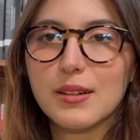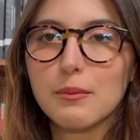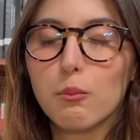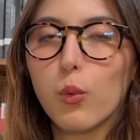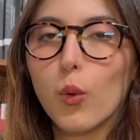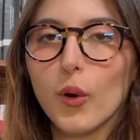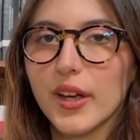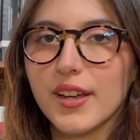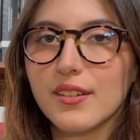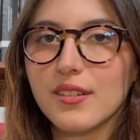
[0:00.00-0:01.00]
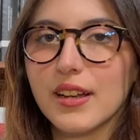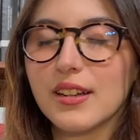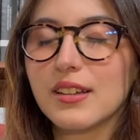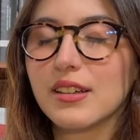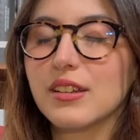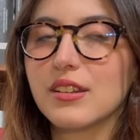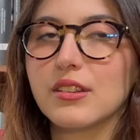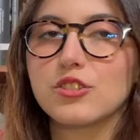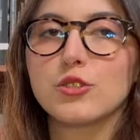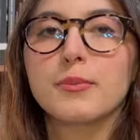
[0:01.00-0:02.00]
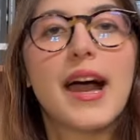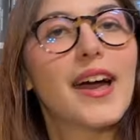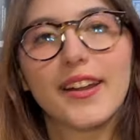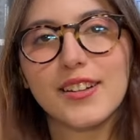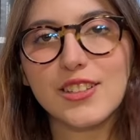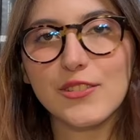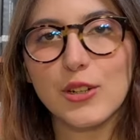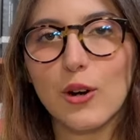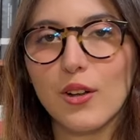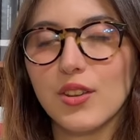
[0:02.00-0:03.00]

boy, like the dramatics of it all,